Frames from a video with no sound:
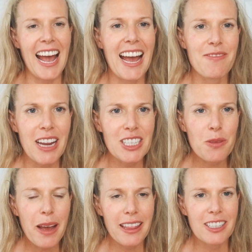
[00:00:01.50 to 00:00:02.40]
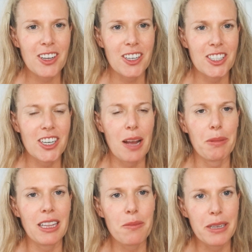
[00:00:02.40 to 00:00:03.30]
I'm naturopathic Dr.
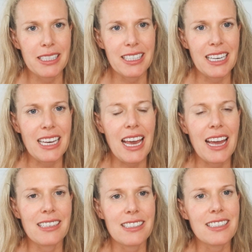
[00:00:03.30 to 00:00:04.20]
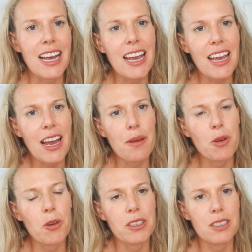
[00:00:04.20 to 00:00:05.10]
Emily Lipinski, and today I'm
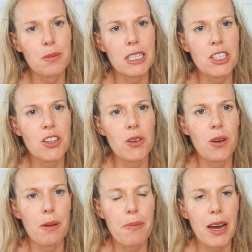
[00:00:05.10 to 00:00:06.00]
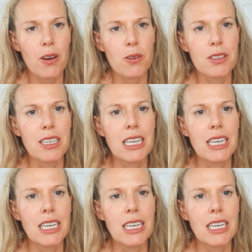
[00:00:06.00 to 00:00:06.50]
going to speak to you about